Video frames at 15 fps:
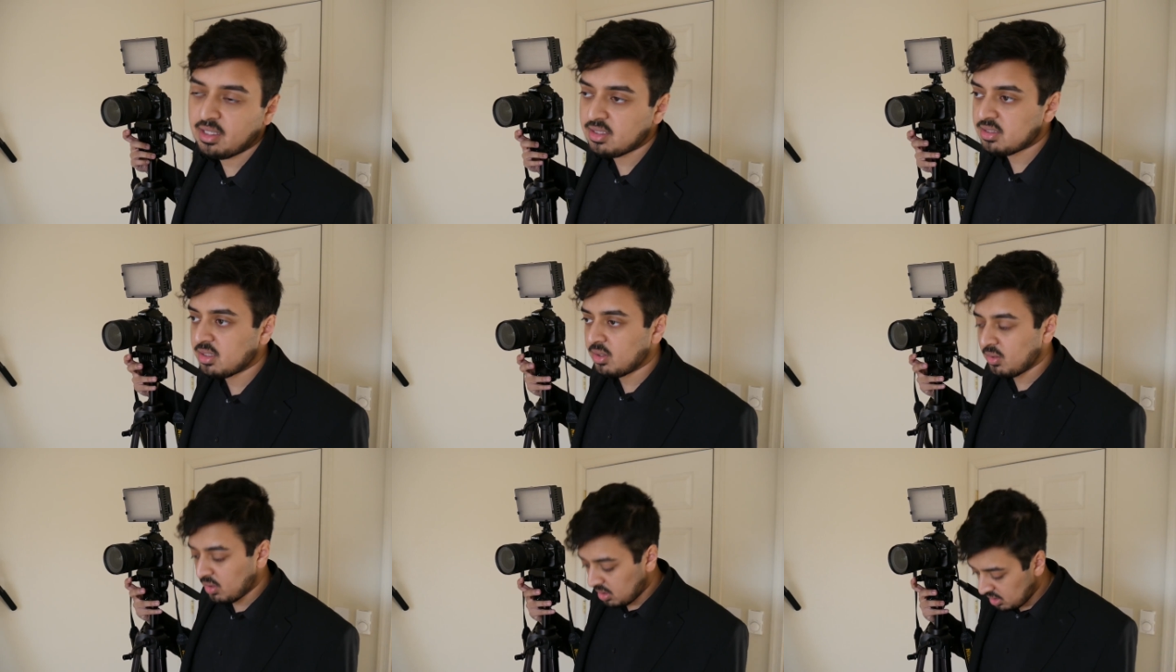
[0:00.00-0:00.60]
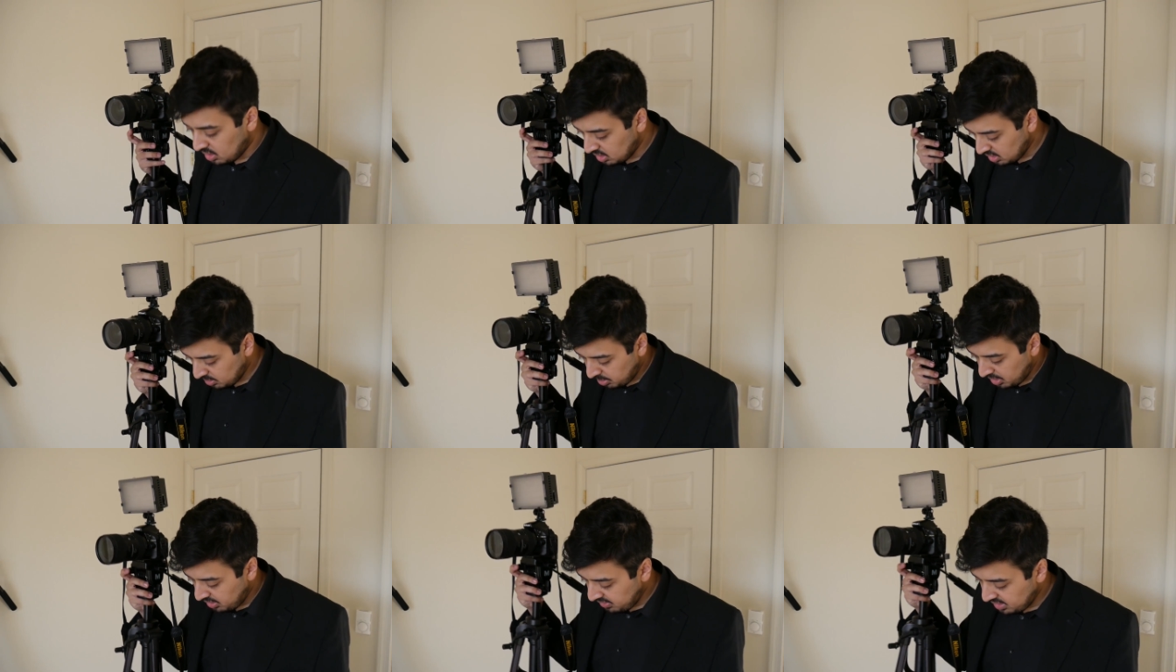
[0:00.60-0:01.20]
So a
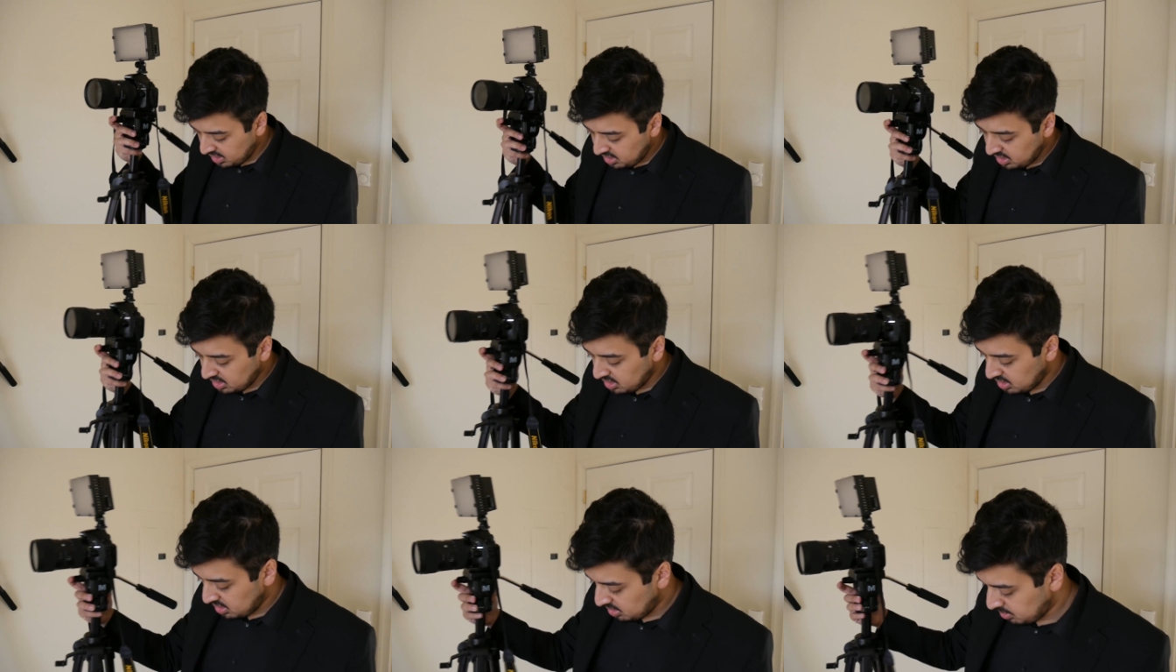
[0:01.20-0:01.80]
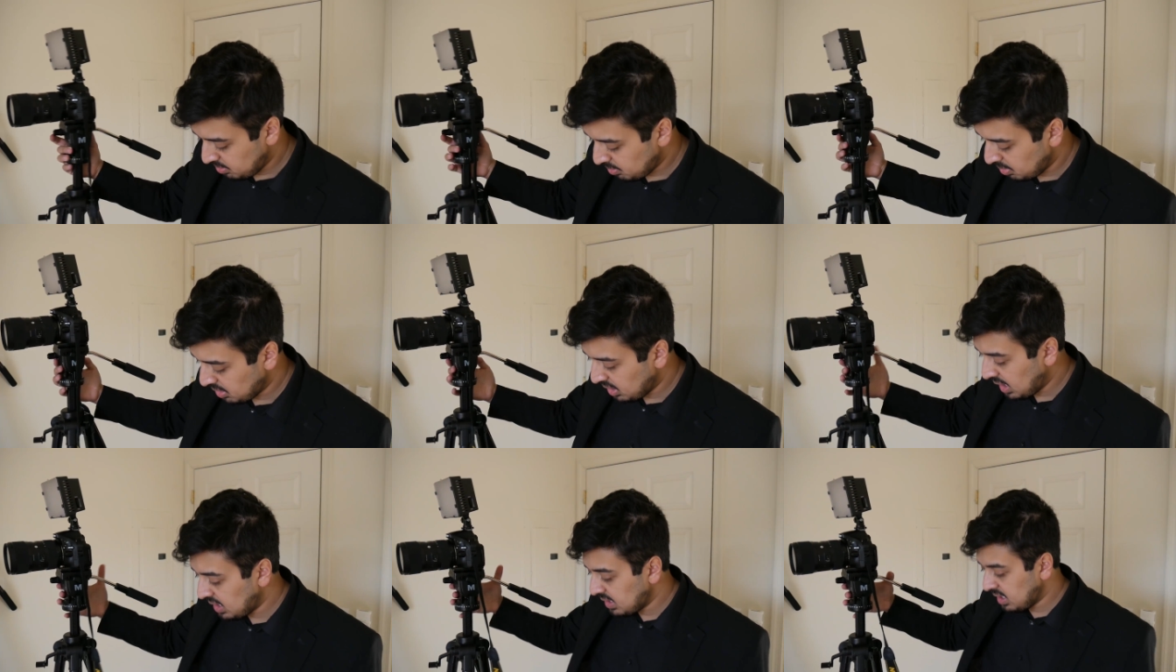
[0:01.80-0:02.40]
part of the Indian,
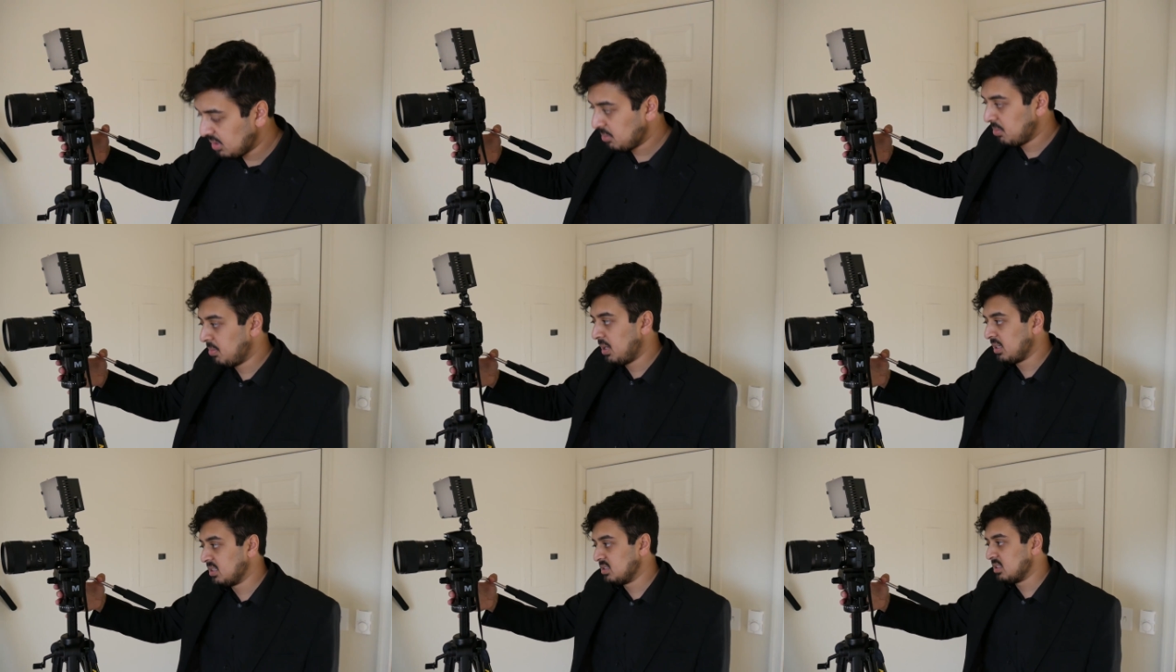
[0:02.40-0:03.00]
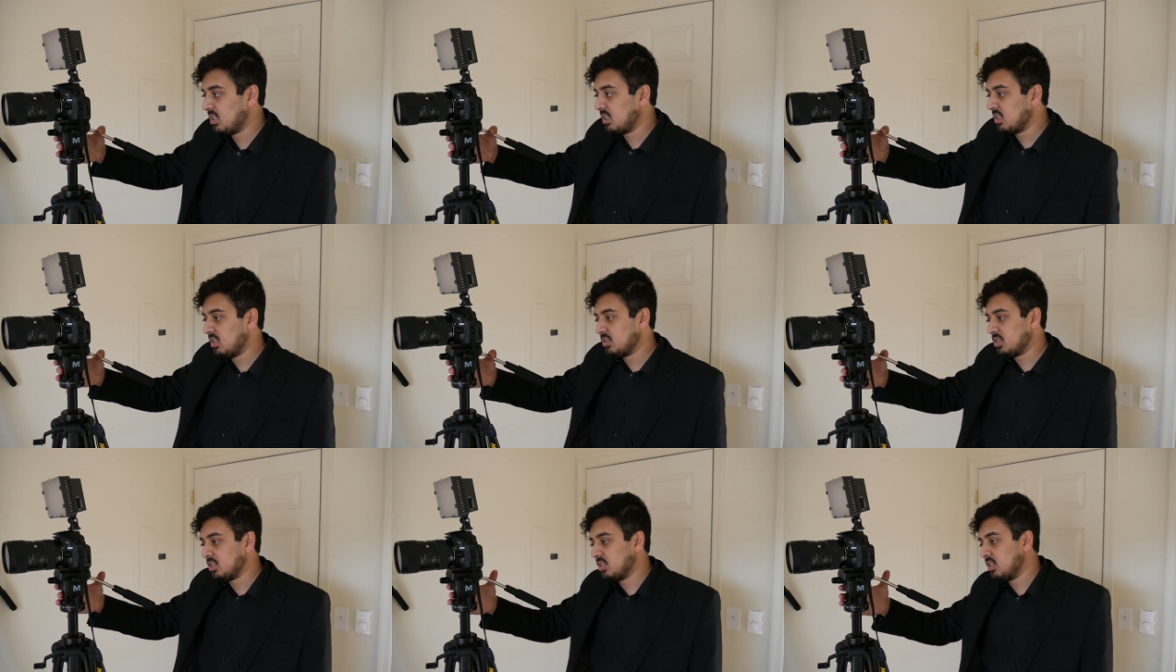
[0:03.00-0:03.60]
Bengali, and Pakistani
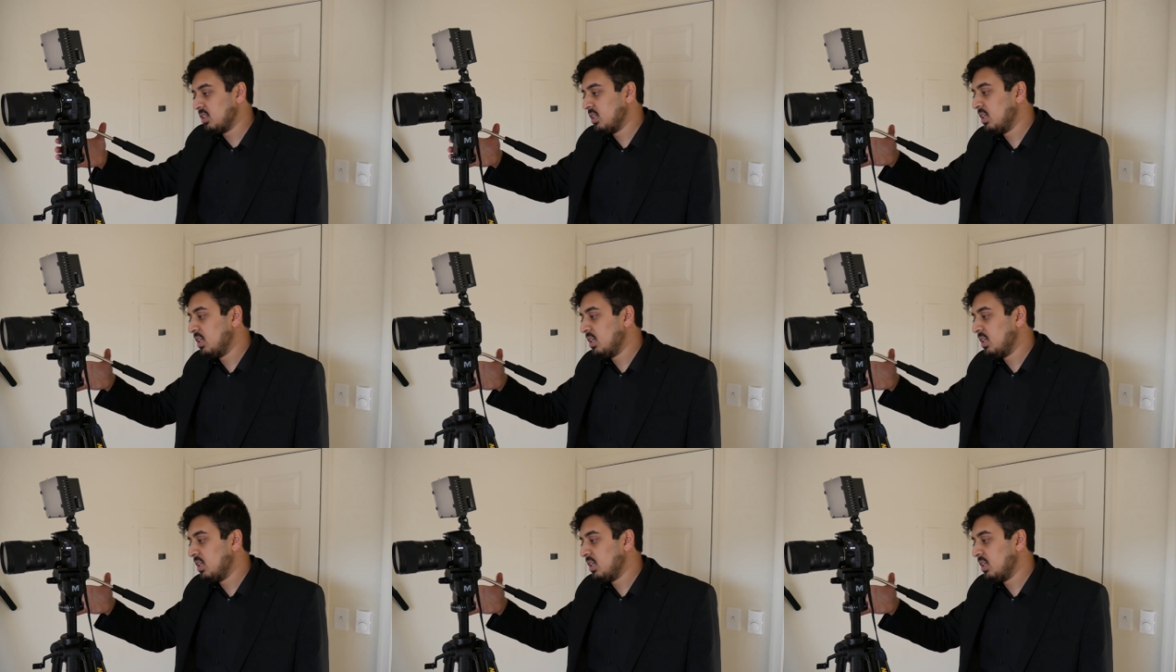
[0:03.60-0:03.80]
culture